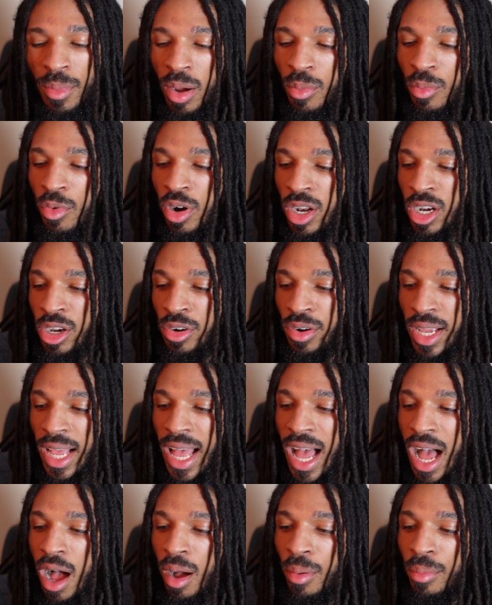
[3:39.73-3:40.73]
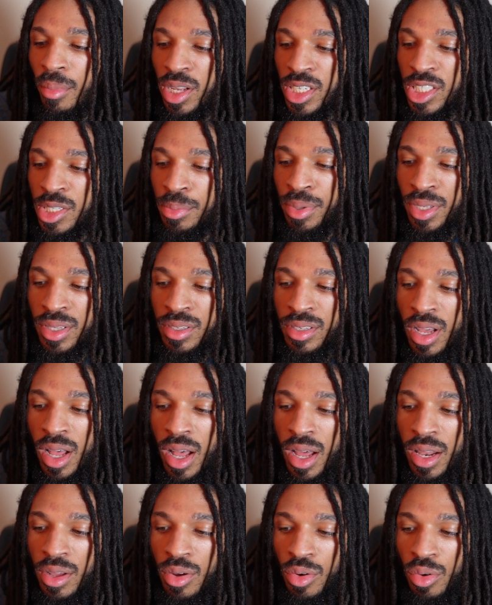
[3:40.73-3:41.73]
I'm wondering how much
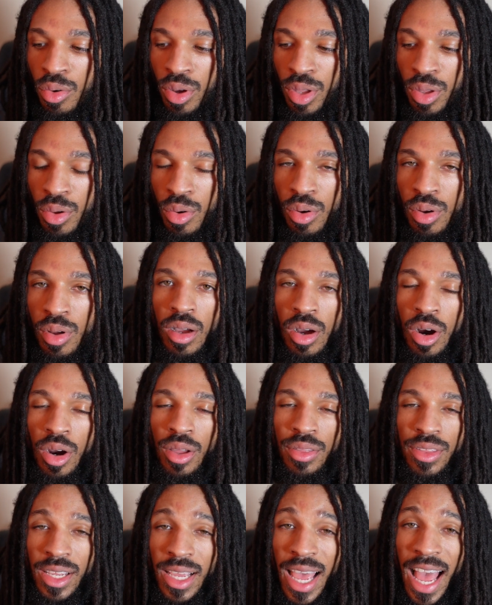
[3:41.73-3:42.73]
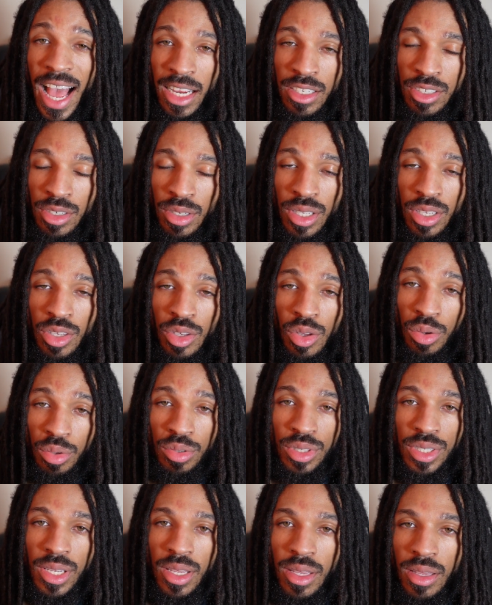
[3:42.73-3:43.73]
batana oil are they actually
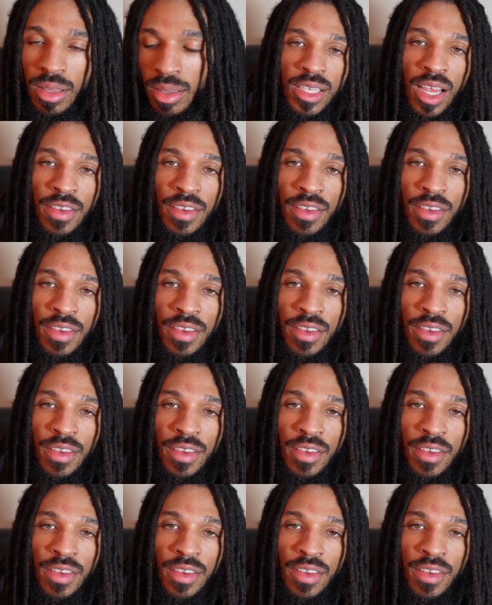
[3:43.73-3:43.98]
using?